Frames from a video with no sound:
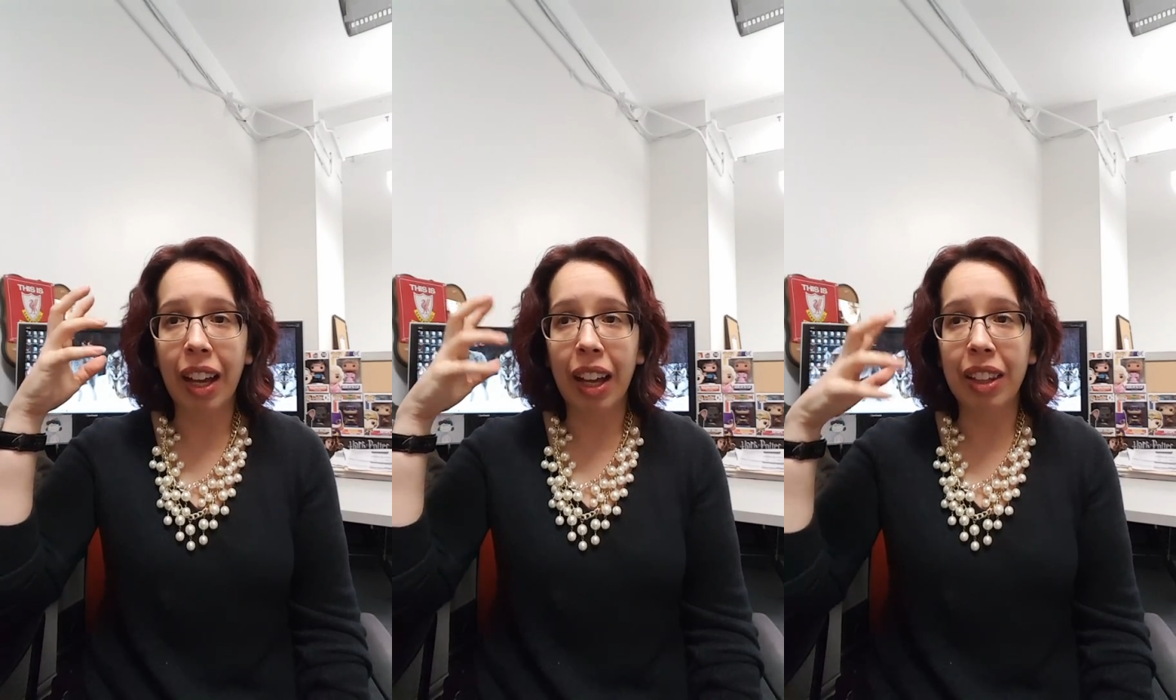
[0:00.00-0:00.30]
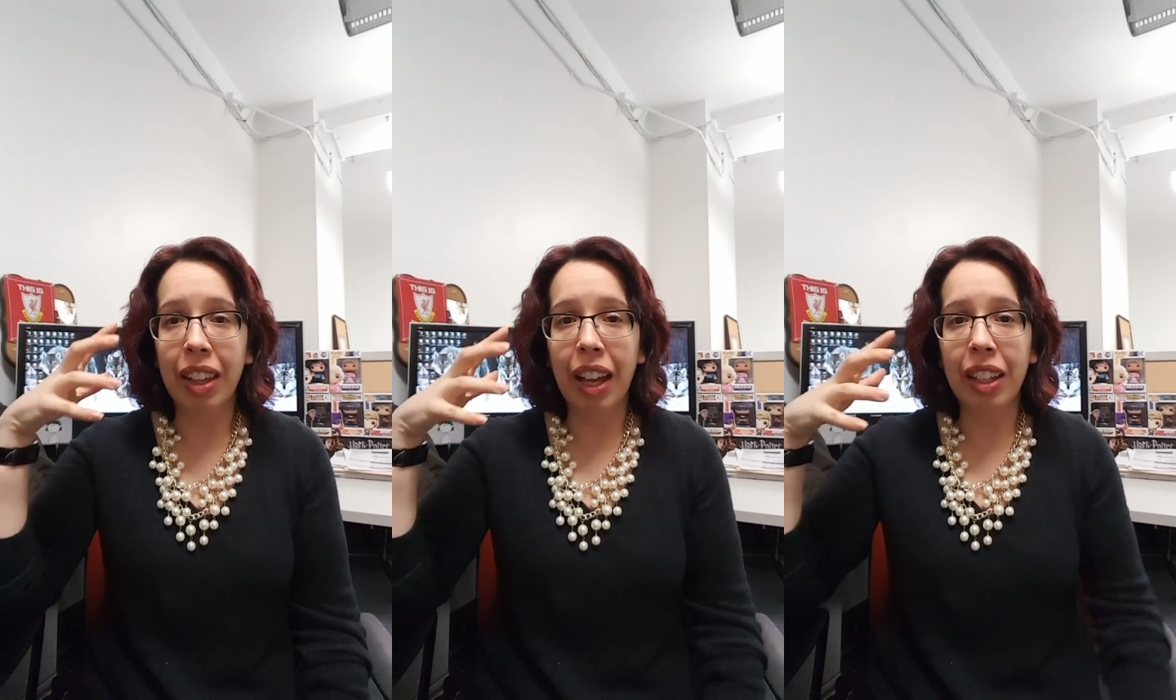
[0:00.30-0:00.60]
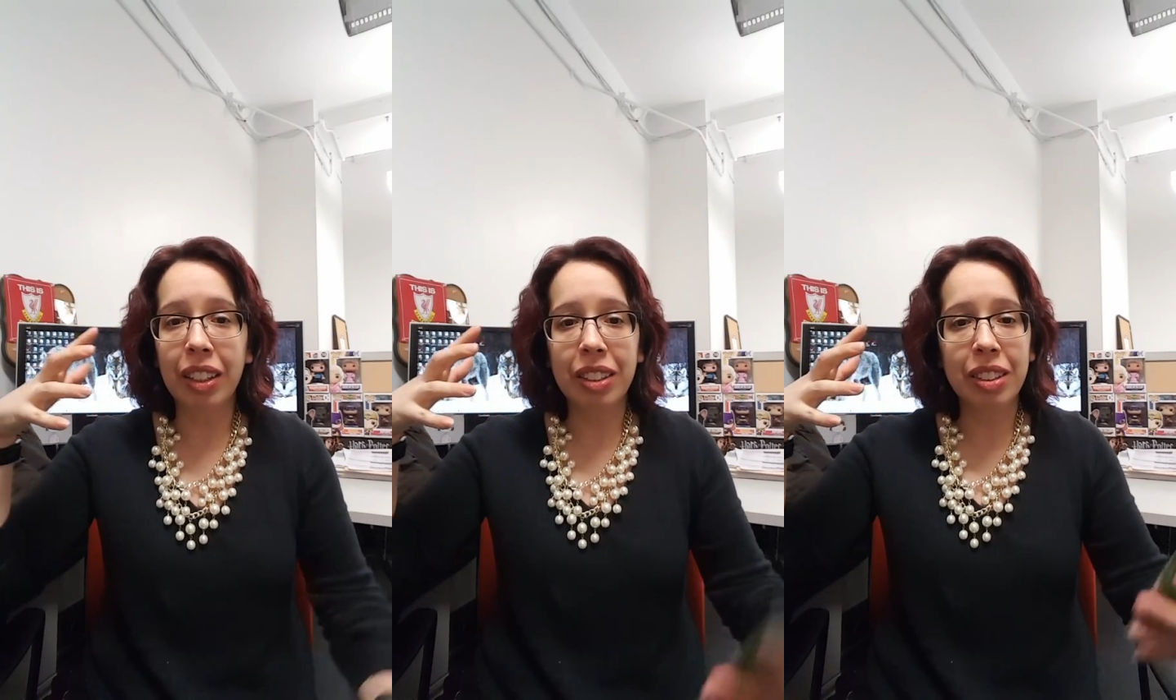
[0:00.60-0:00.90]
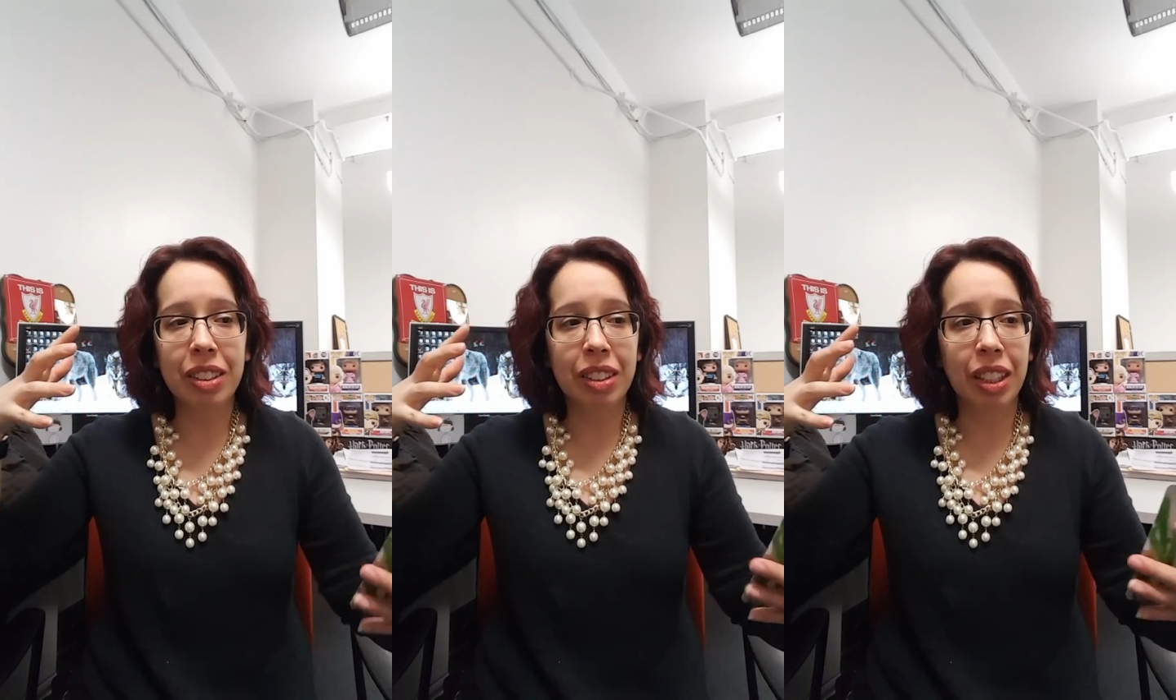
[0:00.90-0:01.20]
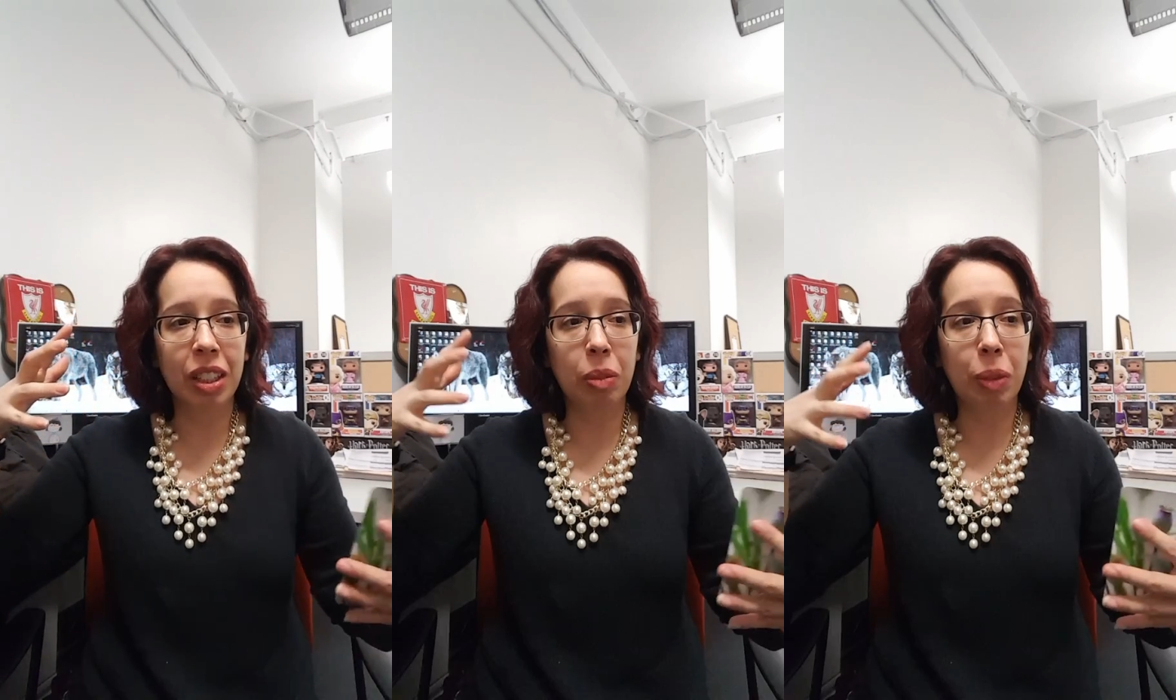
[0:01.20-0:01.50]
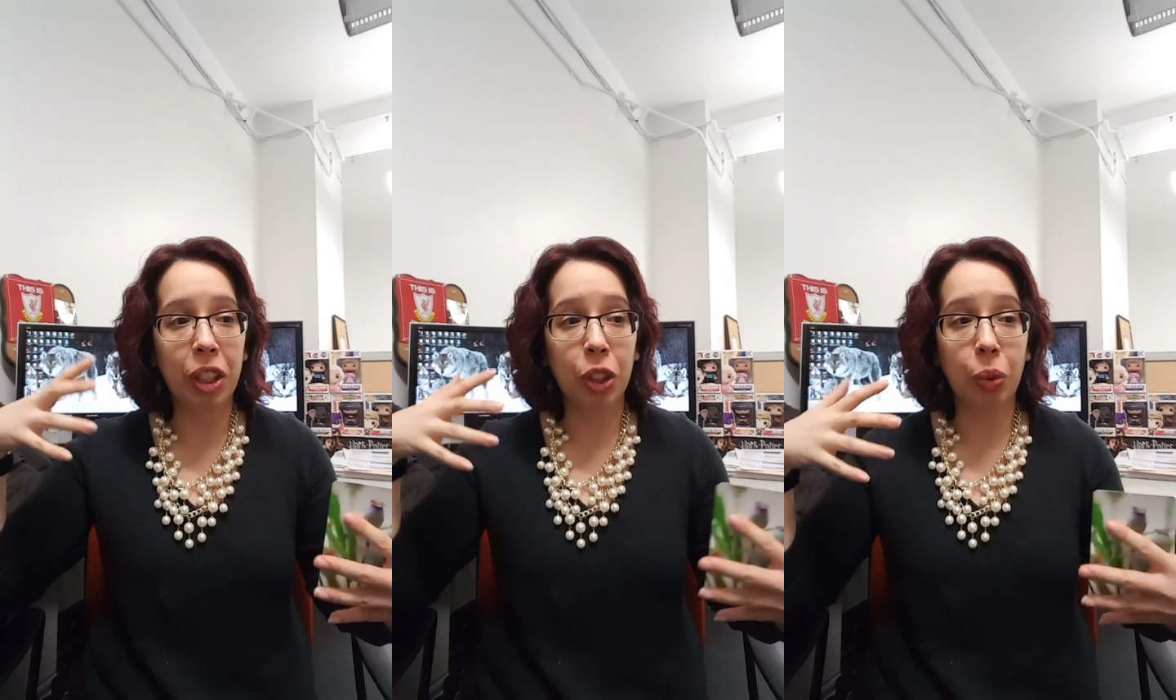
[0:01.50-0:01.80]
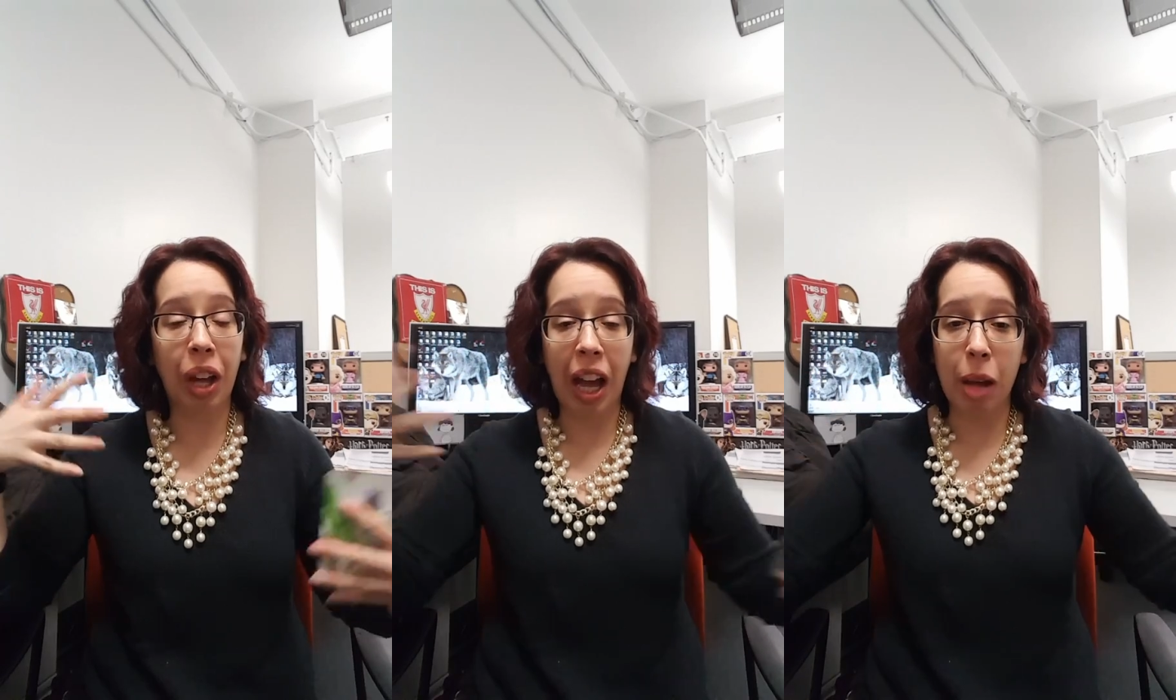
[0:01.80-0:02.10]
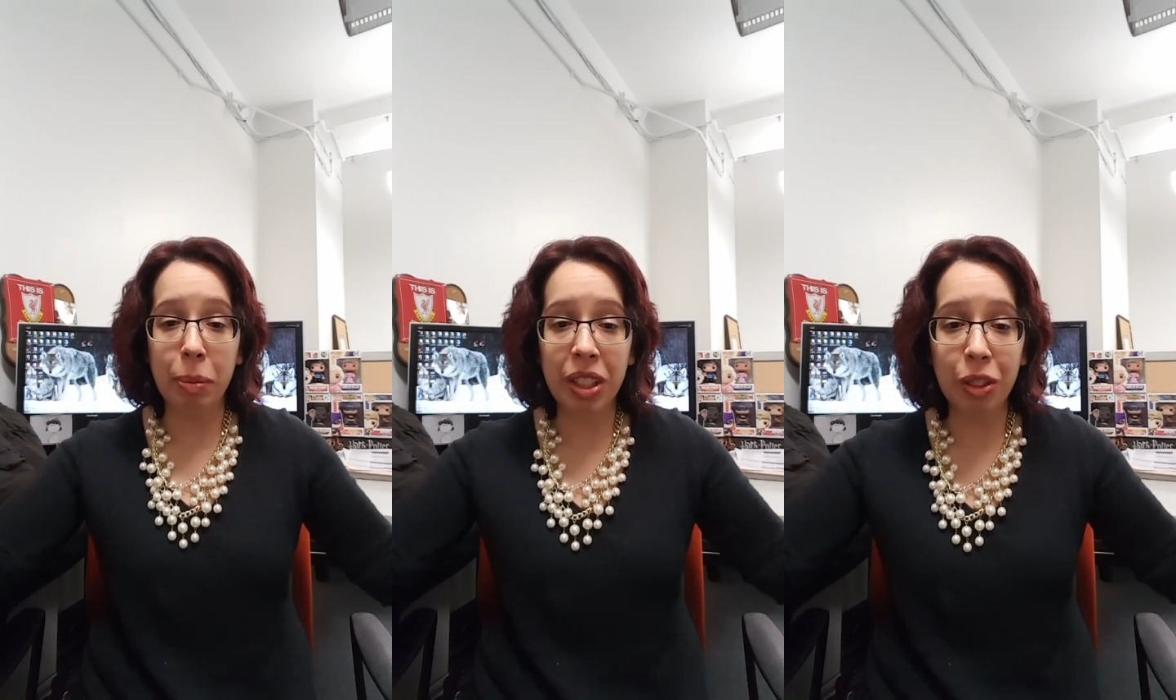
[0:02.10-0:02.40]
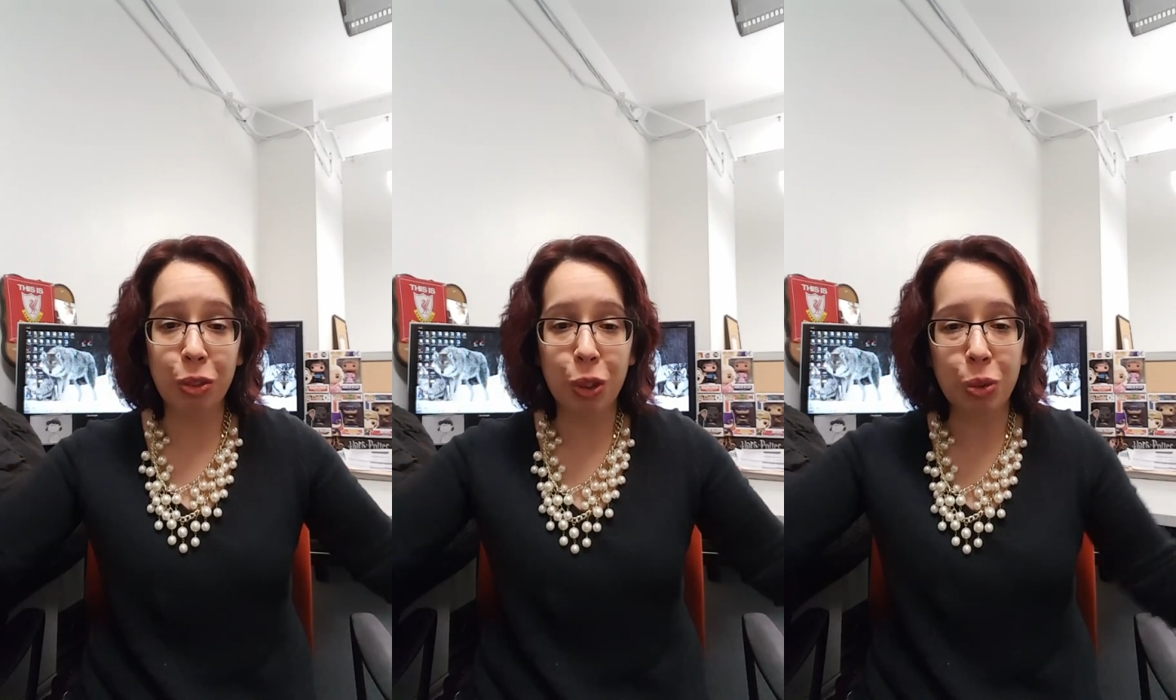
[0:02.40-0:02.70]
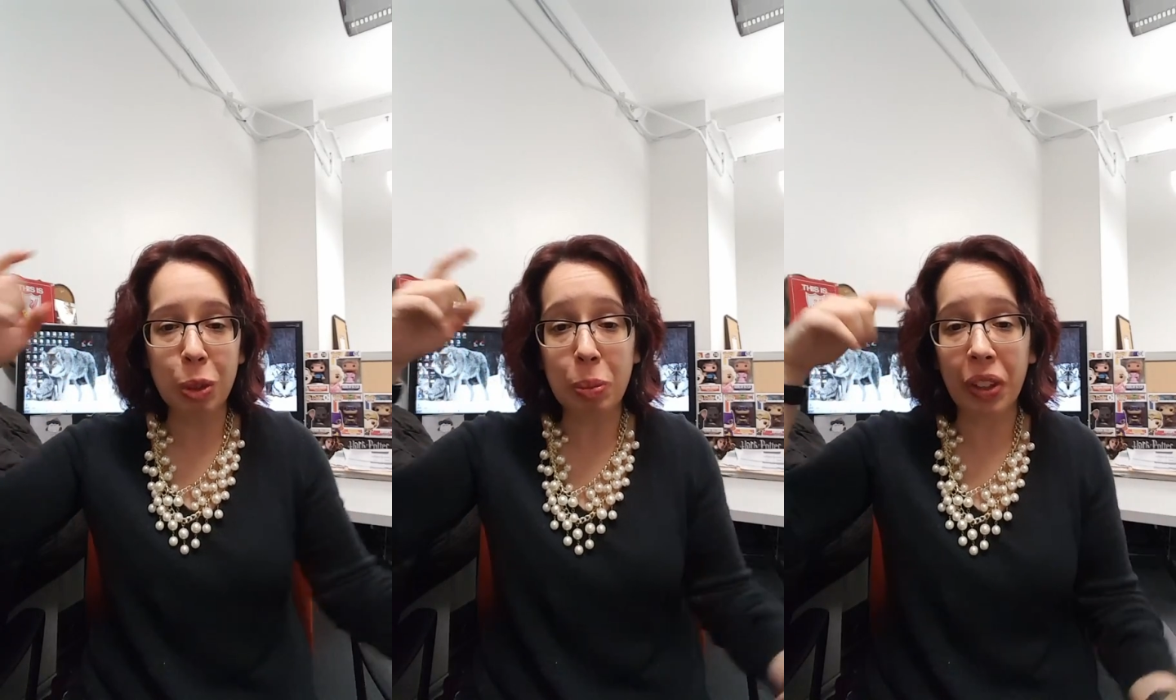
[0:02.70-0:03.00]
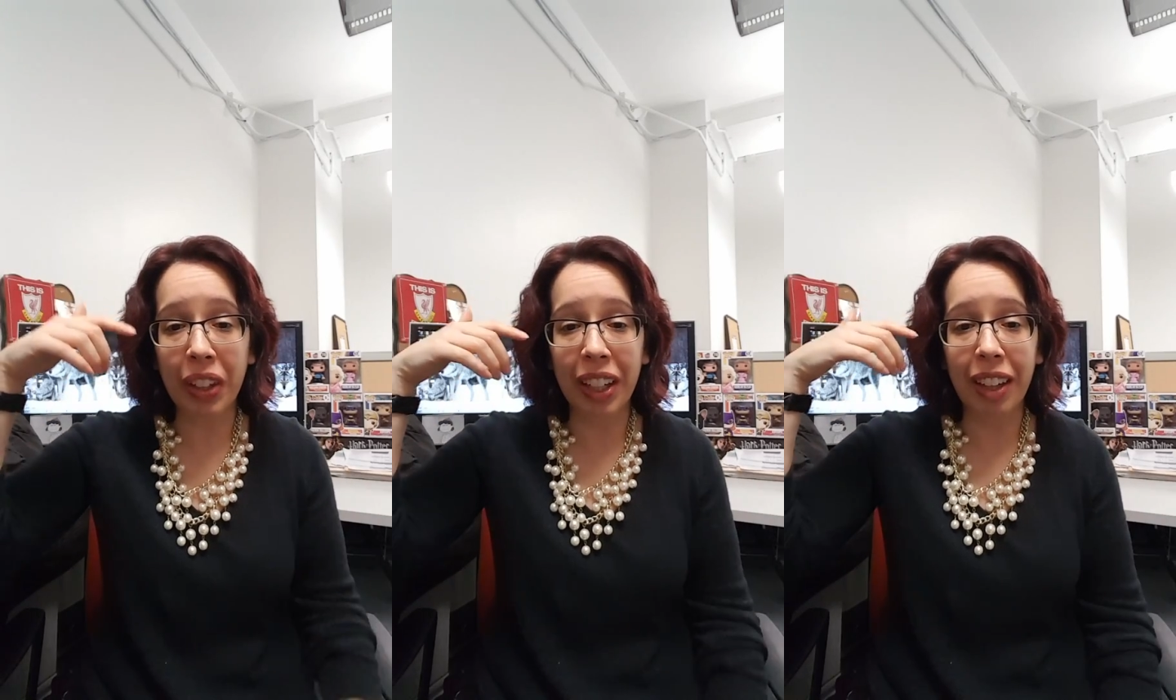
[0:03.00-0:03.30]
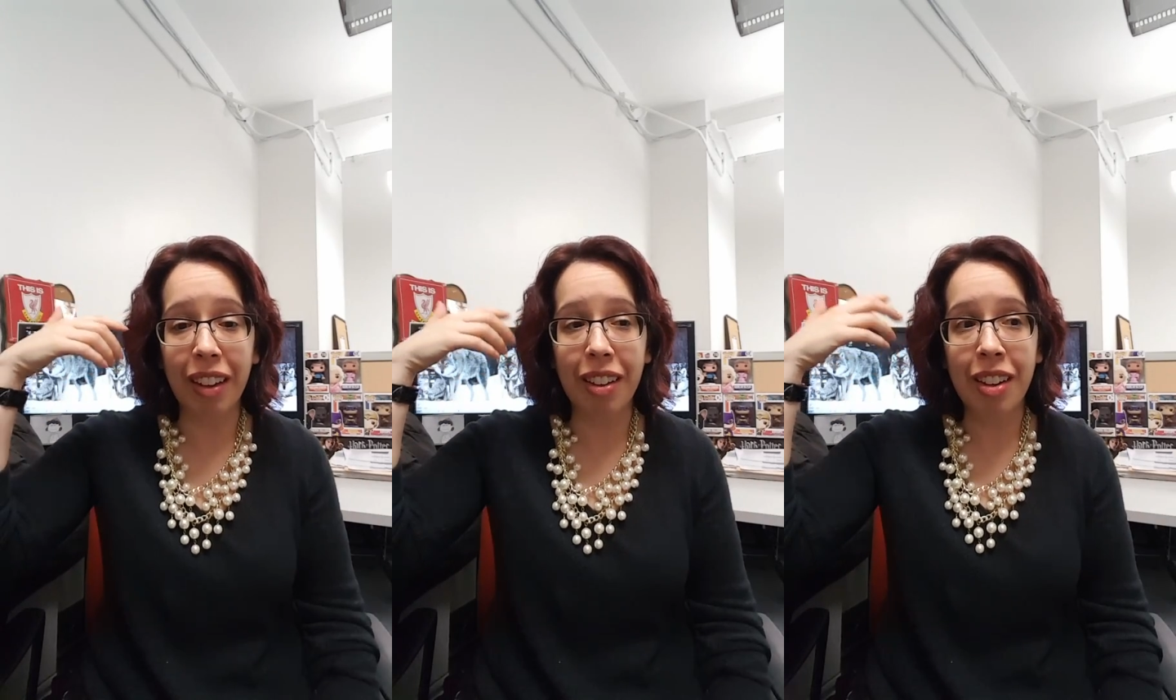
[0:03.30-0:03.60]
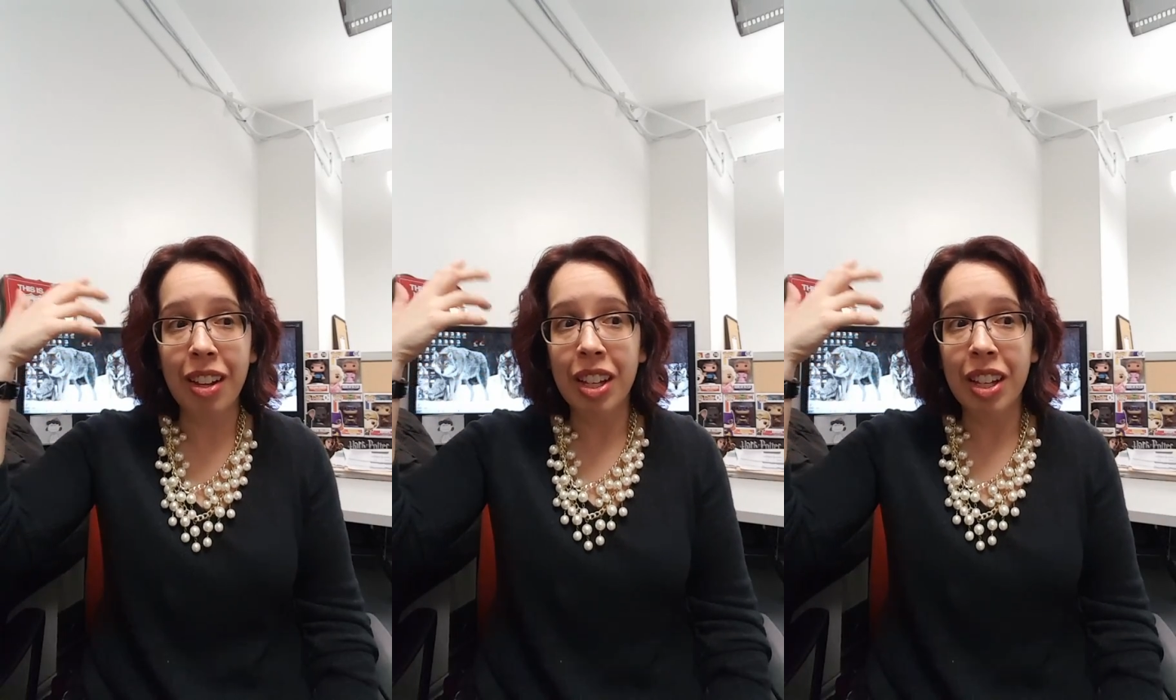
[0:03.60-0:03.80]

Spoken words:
And that can make you happy if you're replaying